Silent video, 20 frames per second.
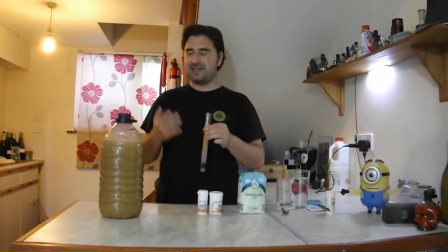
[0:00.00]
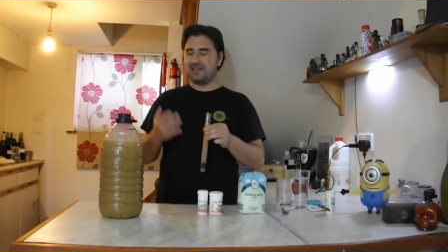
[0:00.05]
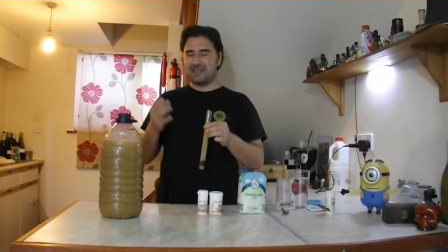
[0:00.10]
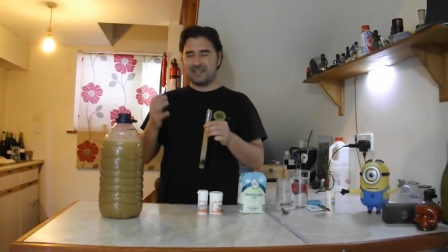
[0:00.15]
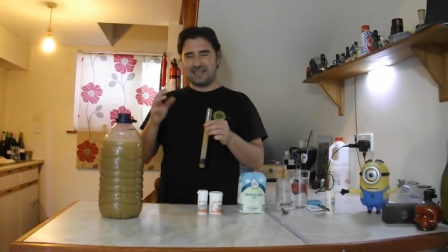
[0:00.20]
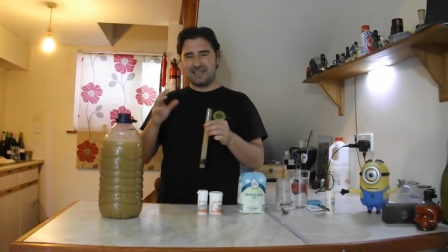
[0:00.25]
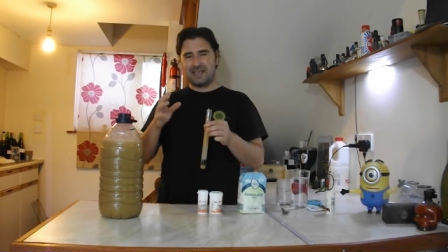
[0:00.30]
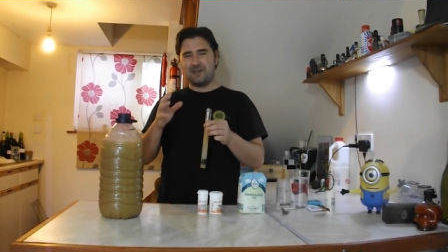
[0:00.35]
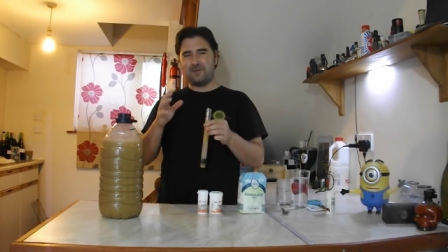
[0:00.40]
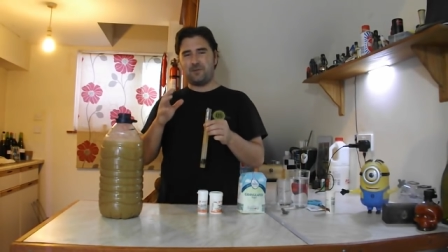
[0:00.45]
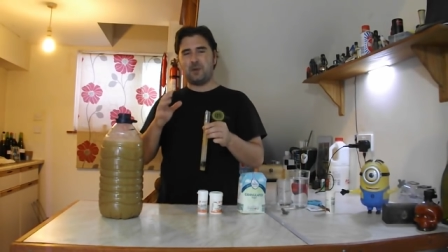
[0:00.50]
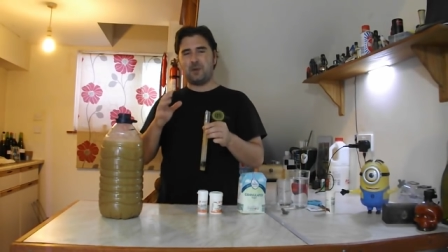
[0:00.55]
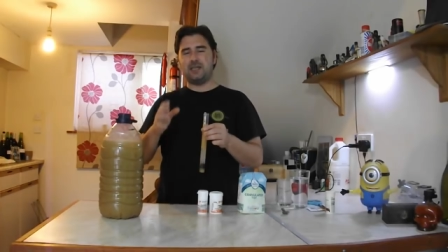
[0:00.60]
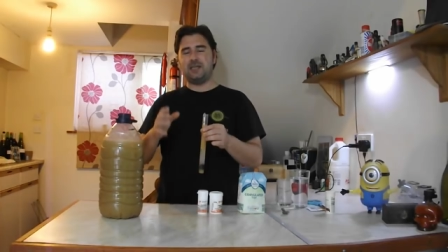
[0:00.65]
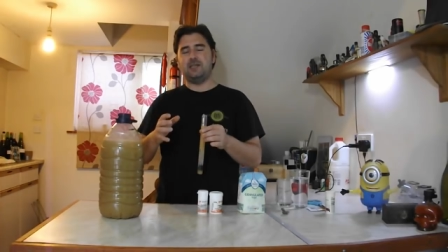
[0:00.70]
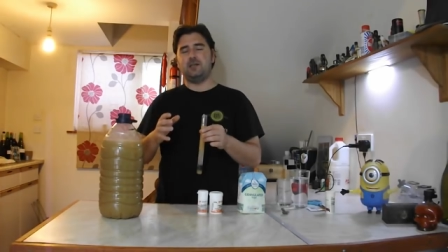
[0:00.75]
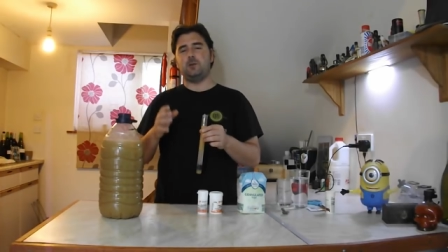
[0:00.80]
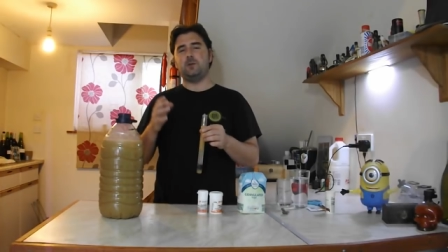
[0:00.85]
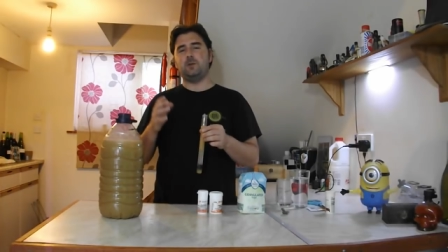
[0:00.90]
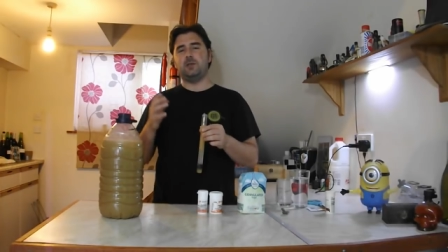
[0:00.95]
to see if we
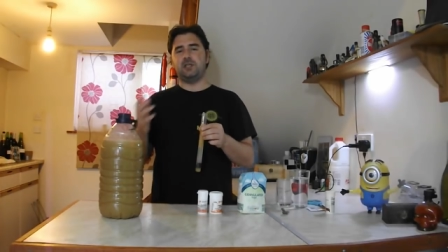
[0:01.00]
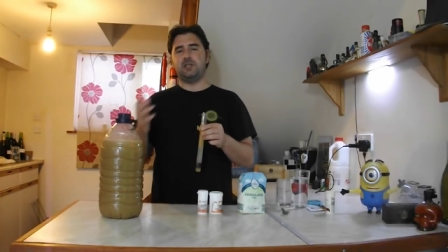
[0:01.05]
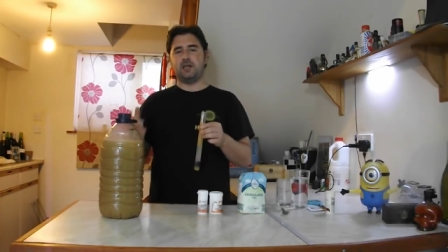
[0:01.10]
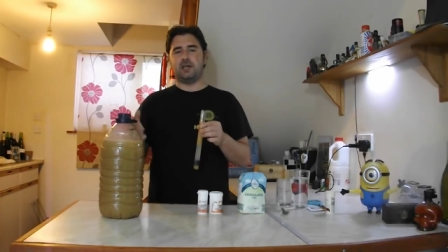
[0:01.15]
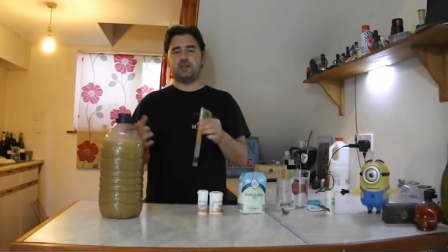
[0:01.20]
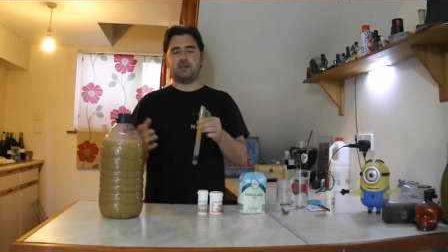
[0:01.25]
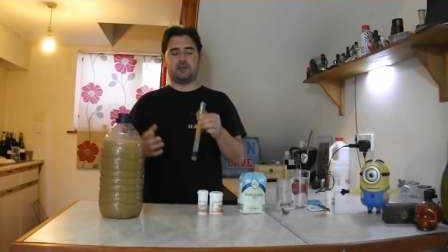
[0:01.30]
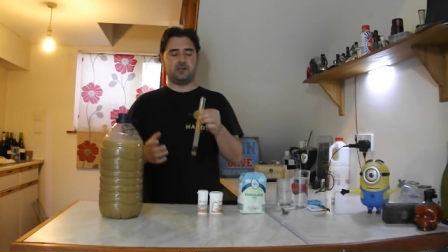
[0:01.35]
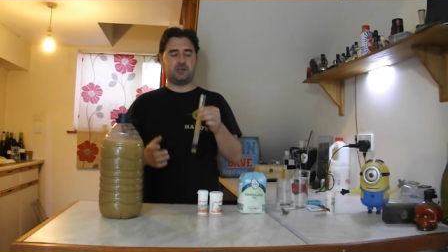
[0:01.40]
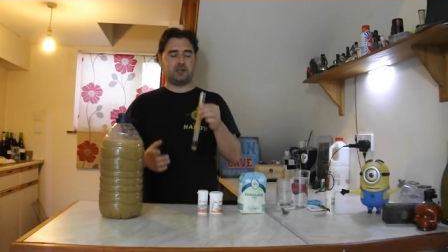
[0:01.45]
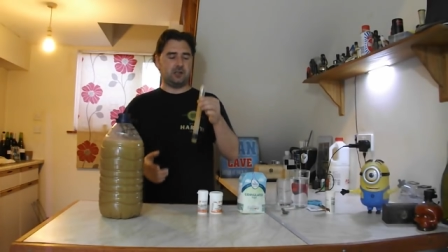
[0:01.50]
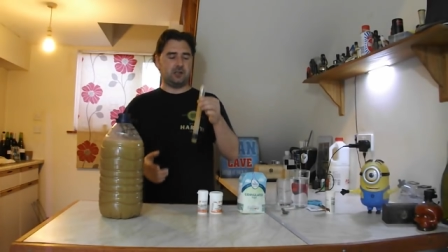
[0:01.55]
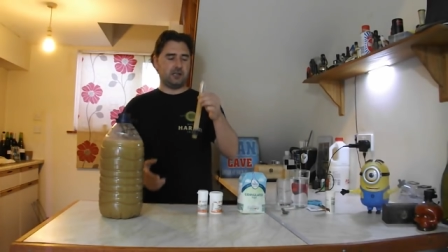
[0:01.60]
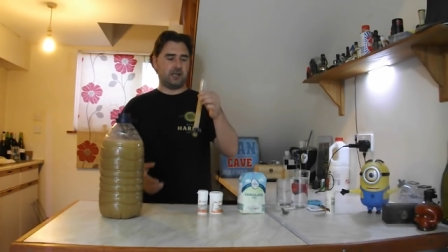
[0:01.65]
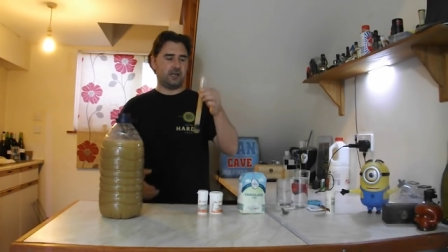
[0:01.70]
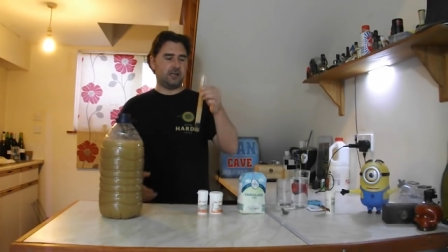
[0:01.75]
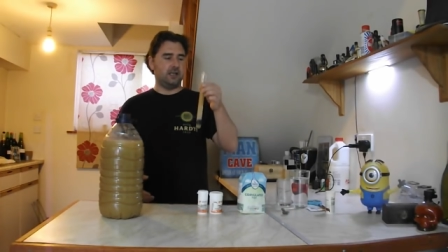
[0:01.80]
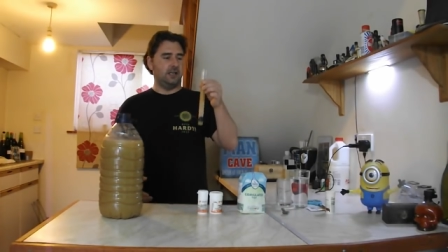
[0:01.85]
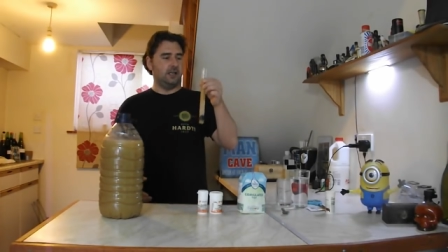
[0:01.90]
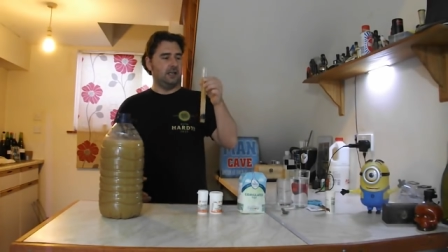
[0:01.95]
need to adjust the
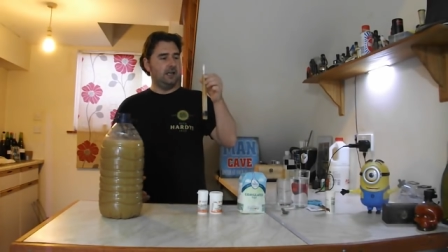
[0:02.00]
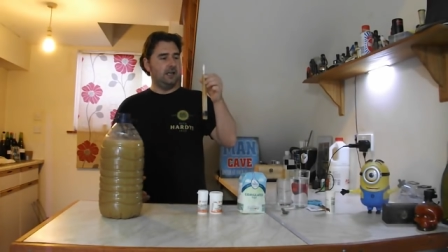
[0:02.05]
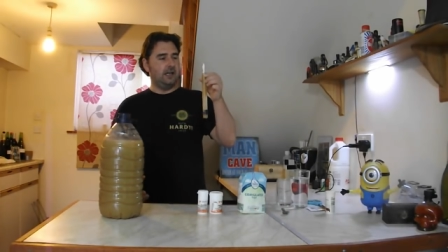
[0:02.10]
sugar.